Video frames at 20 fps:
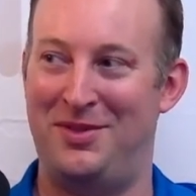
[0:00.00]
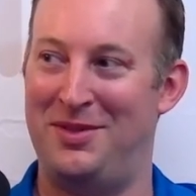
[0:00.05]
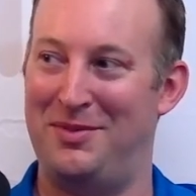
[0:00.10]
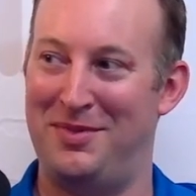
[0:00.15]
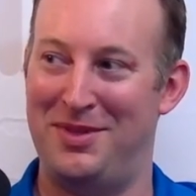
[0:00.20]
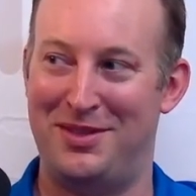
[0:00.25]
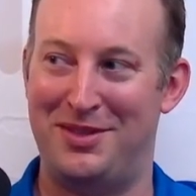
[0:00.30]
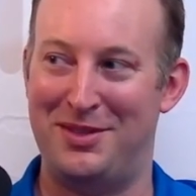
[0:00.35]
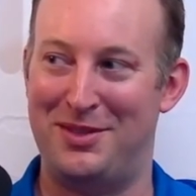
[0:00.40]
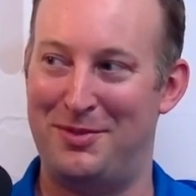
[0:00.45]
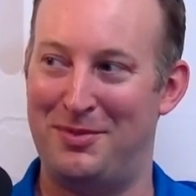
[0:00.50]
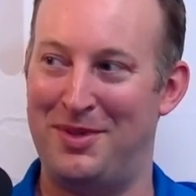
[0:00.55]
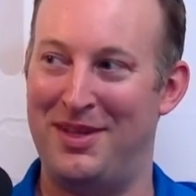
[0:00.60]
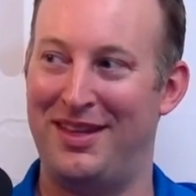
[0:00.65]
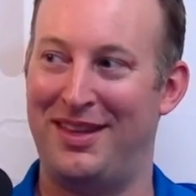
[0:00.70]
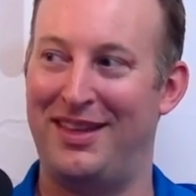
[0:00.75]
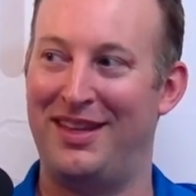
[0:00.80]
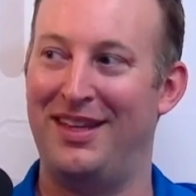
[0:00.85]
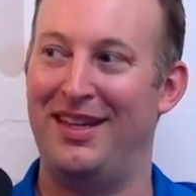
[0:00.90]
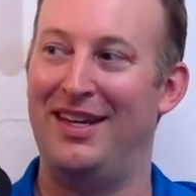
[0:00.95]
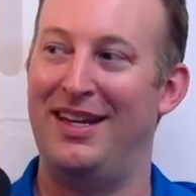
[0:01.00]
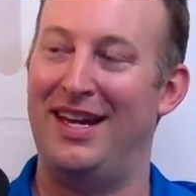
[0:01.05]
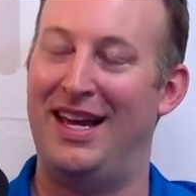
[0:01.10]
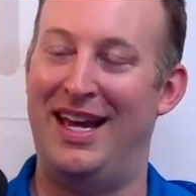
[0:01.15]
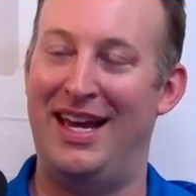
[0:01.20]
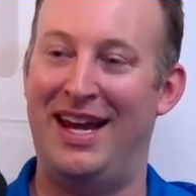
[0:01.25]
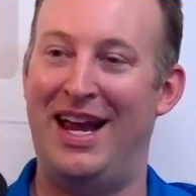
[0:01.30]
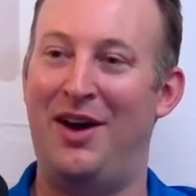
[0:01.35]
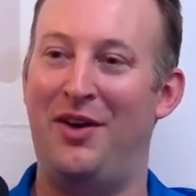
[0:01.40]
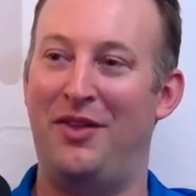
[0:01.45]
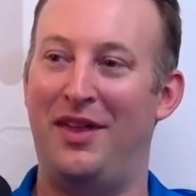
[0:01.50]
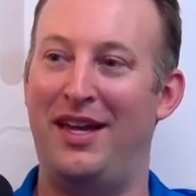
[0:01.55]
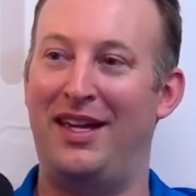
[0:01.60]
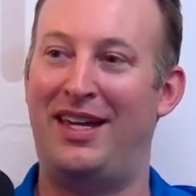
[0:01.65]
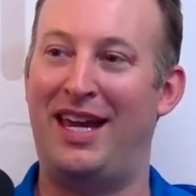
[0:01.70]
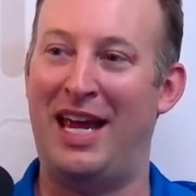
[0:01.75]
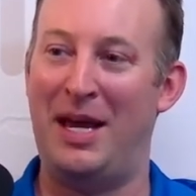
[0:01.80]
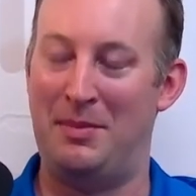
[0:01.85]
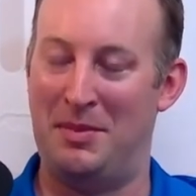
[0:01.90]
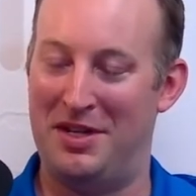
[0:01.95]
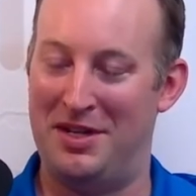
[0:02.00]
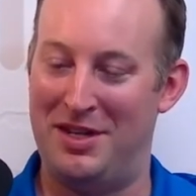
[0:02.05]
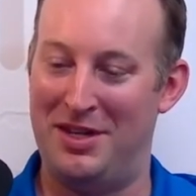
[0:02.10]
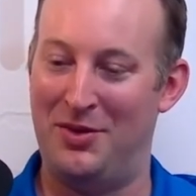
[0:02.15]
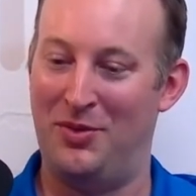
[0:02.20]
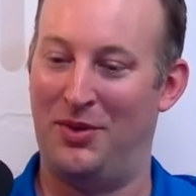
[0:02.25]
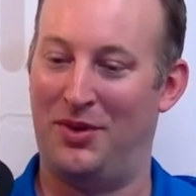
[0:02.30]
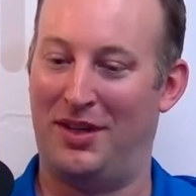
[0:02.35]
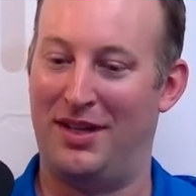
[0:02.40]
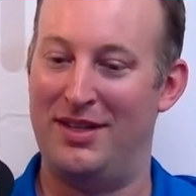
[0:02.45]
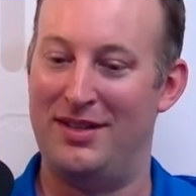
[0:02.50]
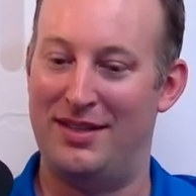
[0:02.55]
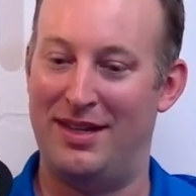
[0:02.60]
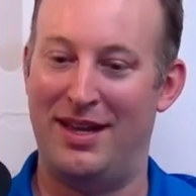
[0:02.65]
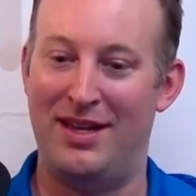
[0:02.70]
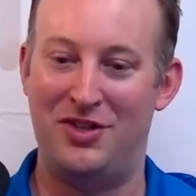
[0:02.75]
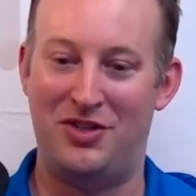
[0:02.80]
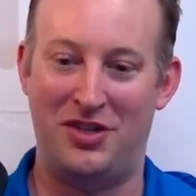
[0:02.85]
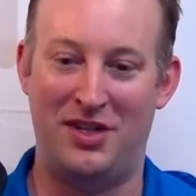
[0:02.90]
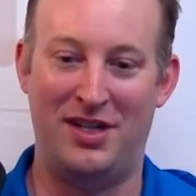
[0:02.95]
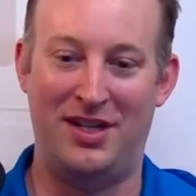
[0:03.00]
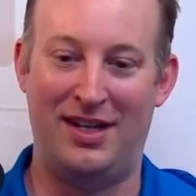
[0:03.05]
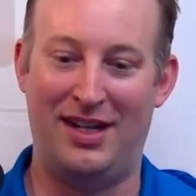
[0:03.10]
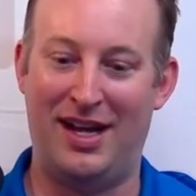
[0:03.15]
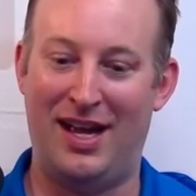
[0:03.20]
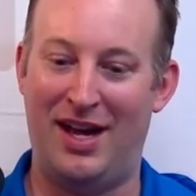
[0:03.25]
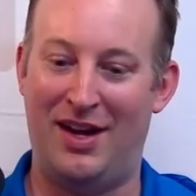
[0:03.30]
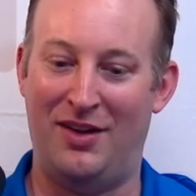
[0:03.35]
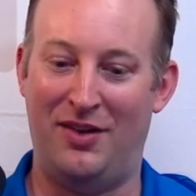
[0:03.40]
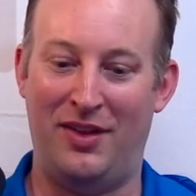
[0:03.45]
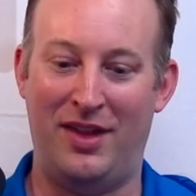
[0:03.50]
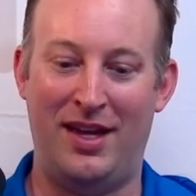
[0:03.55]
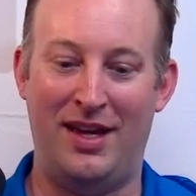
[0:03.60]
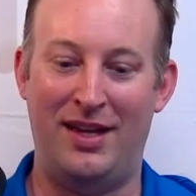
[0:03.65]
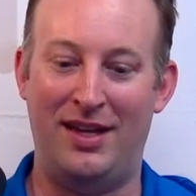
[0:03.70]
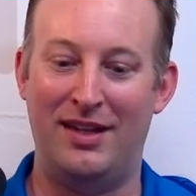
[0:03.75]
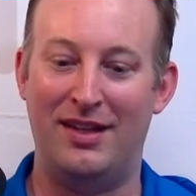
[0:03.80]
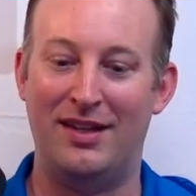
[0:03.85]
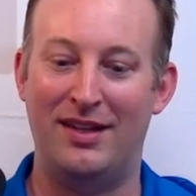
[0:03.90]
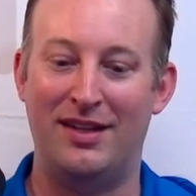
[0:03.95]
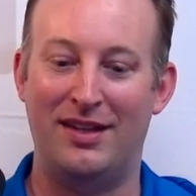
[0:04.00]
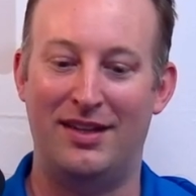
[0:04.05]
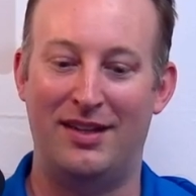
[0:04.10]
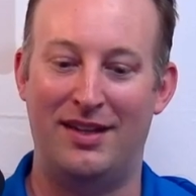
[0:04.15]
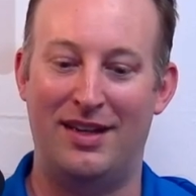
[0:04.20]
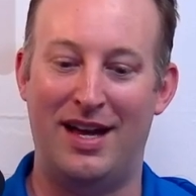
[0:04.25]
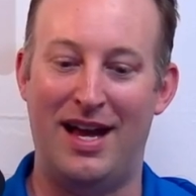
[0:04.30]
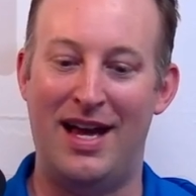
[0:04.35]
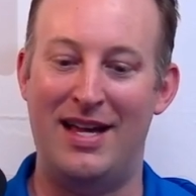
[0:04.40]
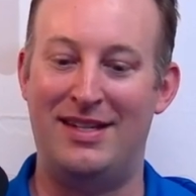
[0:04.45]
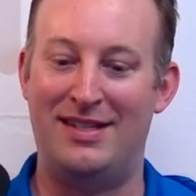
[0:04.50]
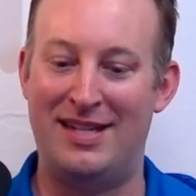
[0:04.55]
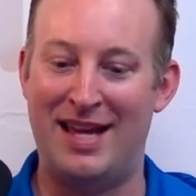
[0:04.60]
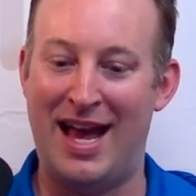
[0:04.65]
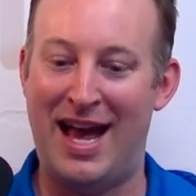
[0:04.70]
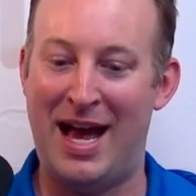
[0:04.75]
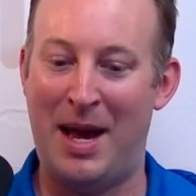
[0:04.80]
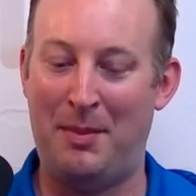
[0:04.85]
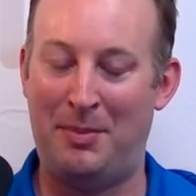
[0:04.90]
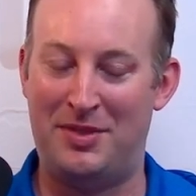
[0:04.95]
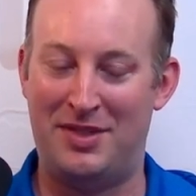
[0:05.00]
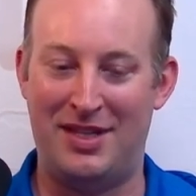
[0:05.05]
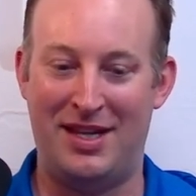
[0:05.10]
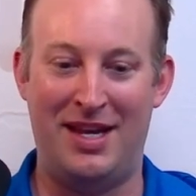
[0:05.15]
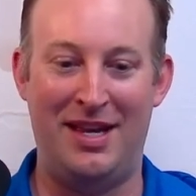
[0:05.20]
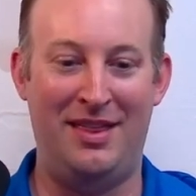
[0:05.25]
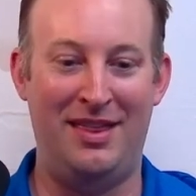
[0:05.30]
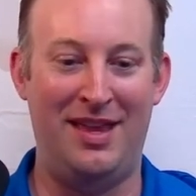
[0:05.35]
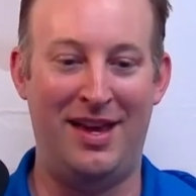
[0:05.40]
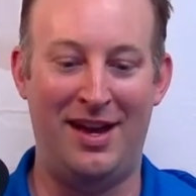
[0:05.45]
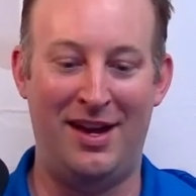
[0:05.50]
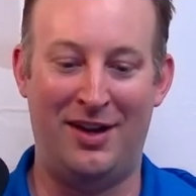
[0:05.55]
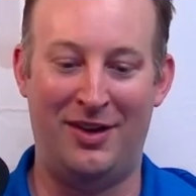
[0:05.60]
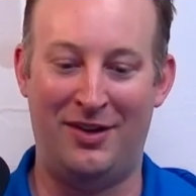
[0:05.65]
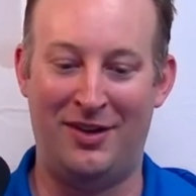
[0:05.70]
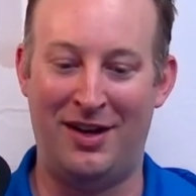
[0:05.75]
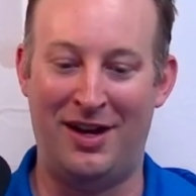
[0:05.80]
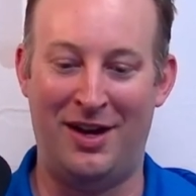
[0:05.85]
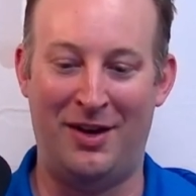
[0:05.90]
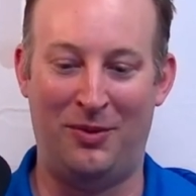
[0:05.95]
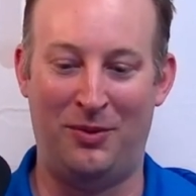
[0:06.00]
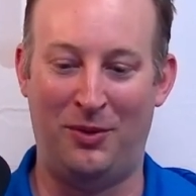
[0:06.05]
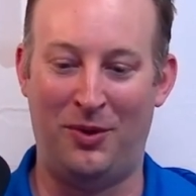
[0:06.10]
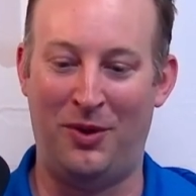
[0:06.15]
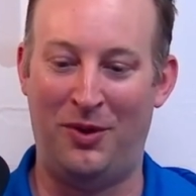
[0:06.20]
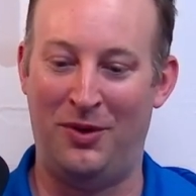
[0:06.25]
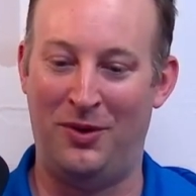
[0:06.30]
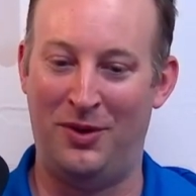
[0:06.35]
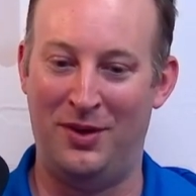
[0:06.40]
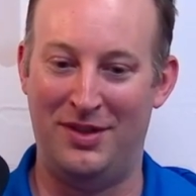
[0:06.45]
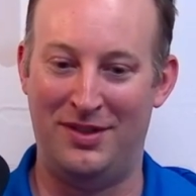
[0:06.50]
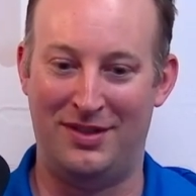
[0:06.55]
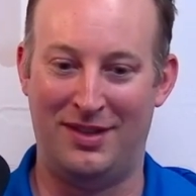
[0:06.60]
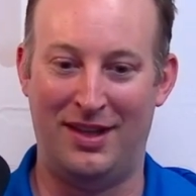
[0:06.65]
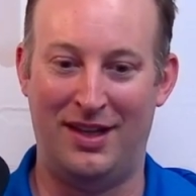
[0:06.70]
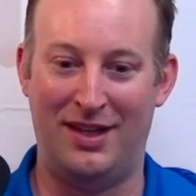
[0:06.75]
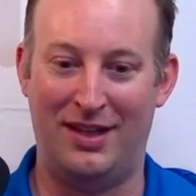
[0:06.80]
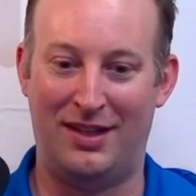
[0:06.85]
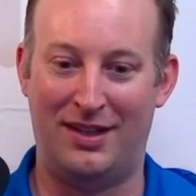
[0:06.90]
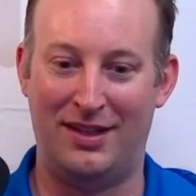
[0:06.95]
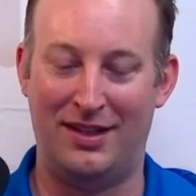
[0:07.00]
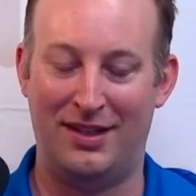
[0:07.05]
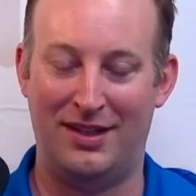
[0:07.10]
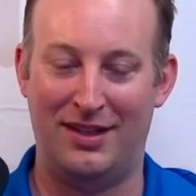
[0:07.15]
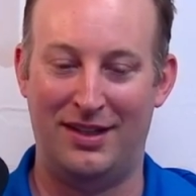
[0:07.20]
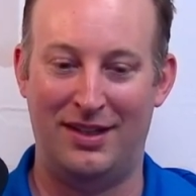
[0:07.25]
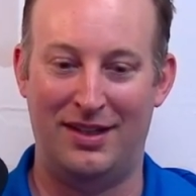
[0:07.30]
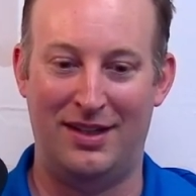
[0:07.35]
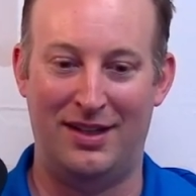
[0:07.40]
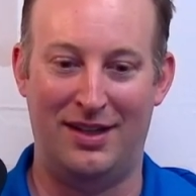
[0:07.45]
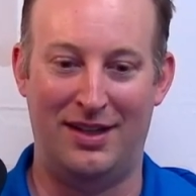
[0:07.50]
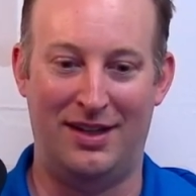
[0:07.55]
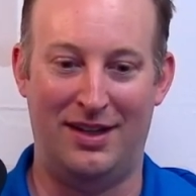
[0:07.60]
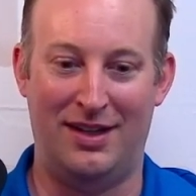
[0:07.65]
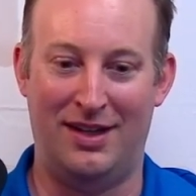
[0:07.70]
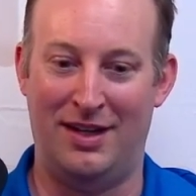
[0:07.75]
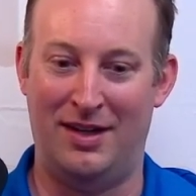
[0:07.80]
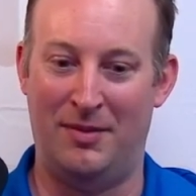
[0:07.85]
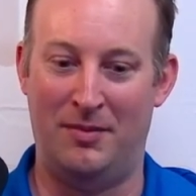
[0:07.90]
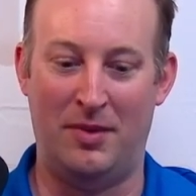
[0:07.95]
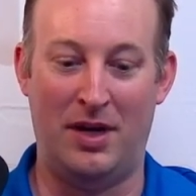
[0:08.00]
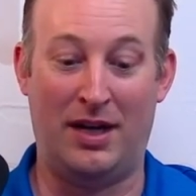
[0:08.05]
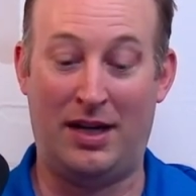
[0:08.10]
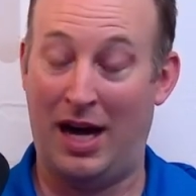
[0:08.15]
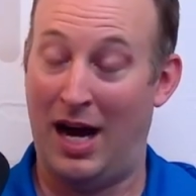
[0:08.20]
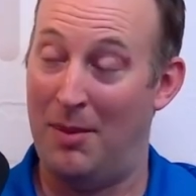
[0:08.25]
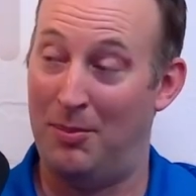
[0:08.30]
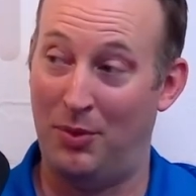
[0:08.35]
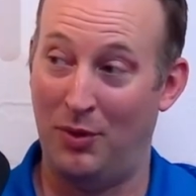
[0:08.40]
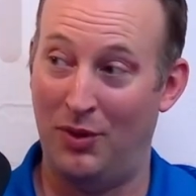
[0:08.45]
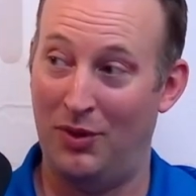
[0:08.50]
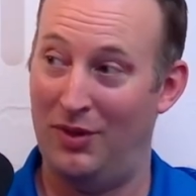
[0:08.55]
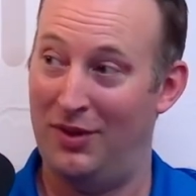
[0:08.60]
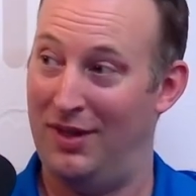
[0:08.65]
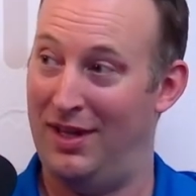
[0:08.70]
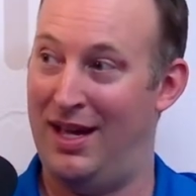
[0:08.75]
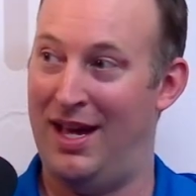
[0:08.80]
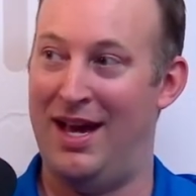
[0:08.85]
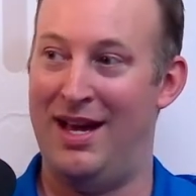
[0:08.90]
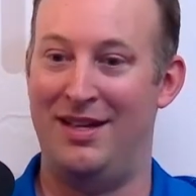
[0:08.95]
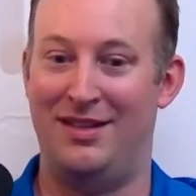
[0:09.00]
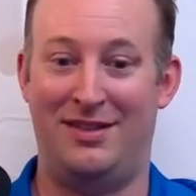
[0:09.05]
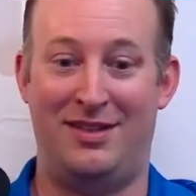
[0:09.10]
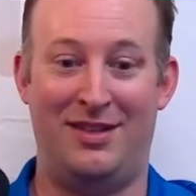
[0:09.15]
and Mrs. Smith, and how they came into the organization and how they adapt in their role as like a couple as